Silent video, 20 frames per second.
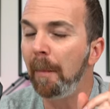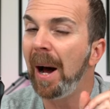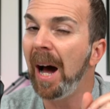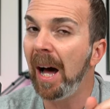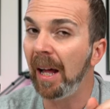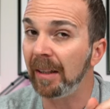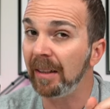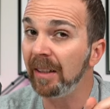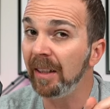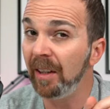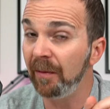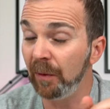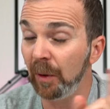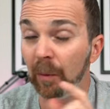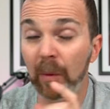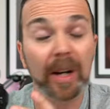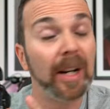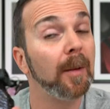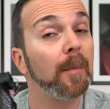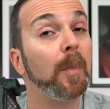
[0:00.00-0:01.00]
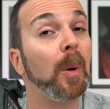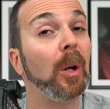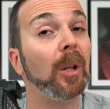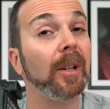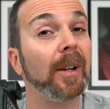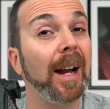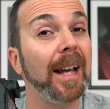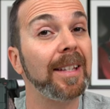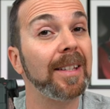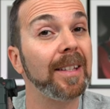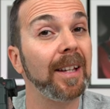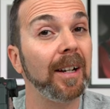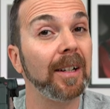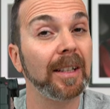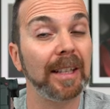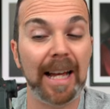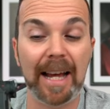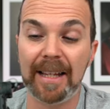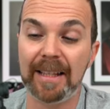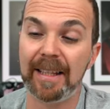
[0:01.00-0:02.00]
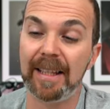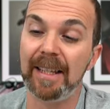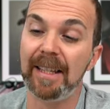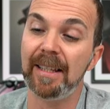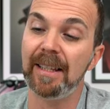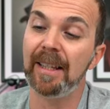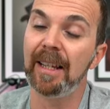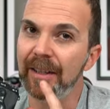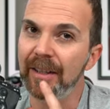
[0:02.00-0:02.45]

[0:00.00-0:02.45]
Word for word: But if you're wearing polarized sunglasses,